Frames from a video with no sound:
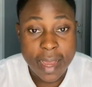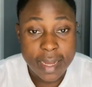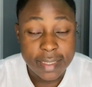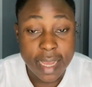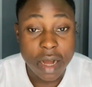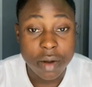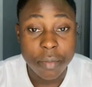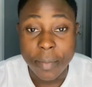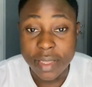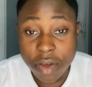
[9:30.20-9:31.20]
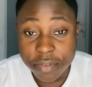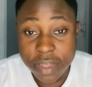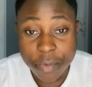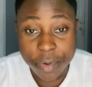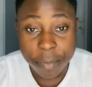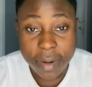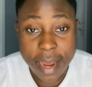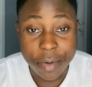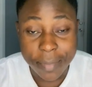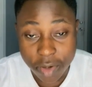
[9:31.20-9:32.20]
Now, many of them will reply
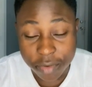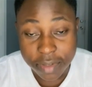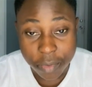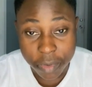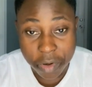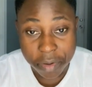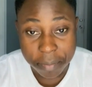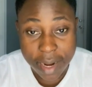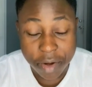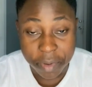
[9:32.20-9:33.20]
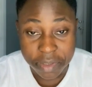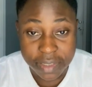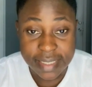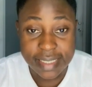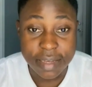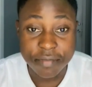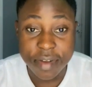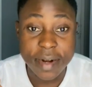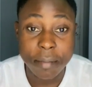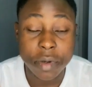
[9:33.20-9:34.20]
you, many of them will not reply you, but this is a
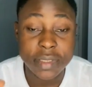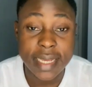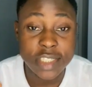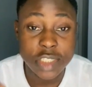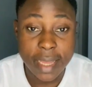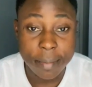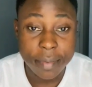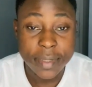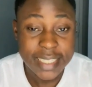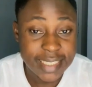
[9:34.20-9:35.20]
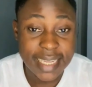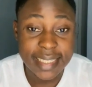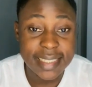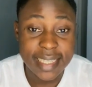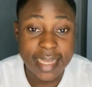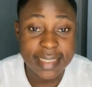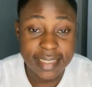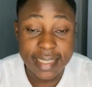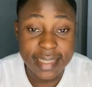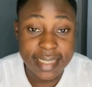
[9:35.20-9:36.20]
very important step. Send
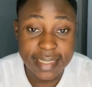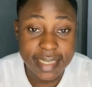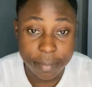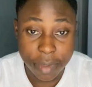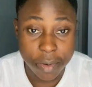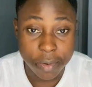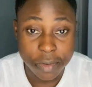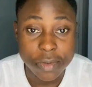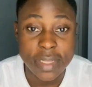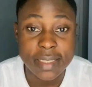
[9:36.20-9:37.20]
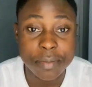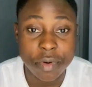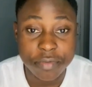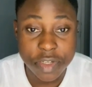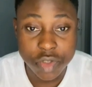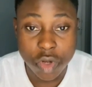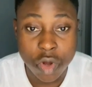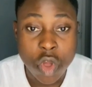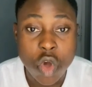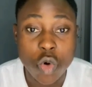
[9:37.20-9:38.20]
that email to that professor
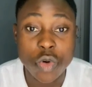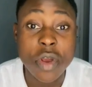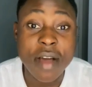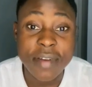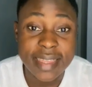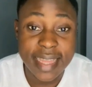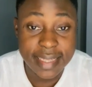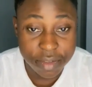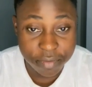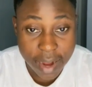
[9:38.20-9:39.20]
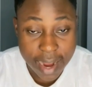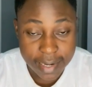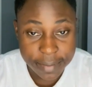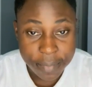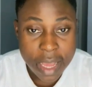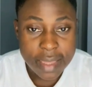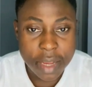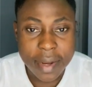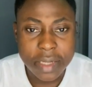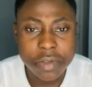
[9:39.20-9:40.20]
who you have identified. Now,
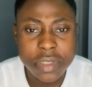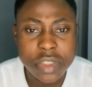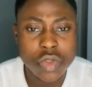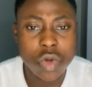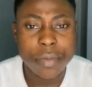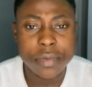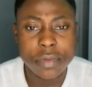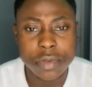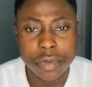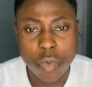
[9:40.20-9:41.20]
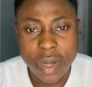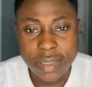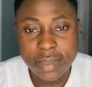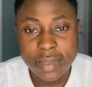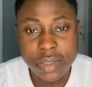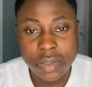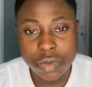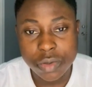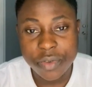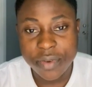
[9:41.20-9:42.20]
you can do this to up to 1,
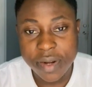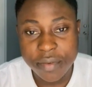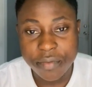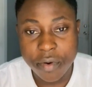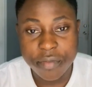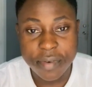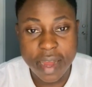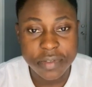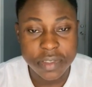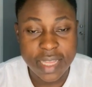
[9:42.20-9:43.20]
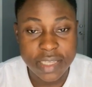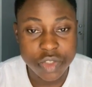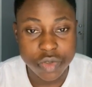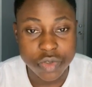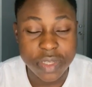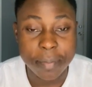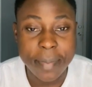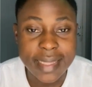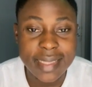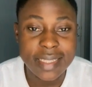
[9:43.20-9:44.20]
2, 3, 4, 5 to 10 schools,
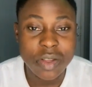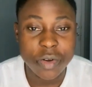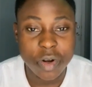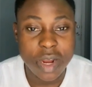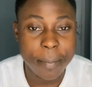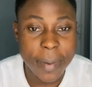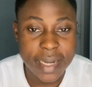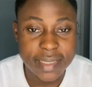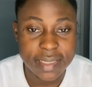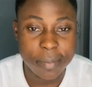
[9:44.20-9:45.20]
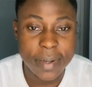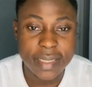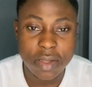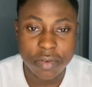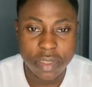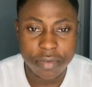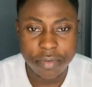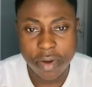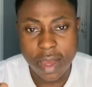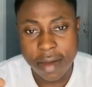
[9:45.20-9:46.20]
depending on your capacity, depending on if
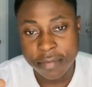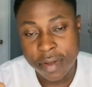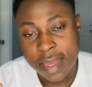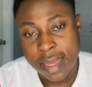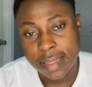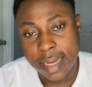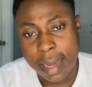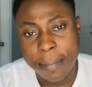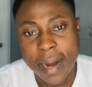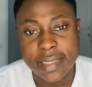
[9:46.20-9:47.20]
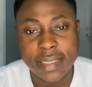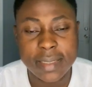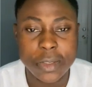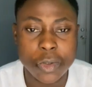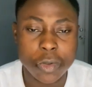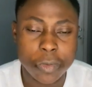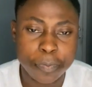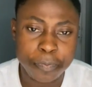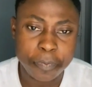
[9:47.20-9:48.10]
you have the capacity to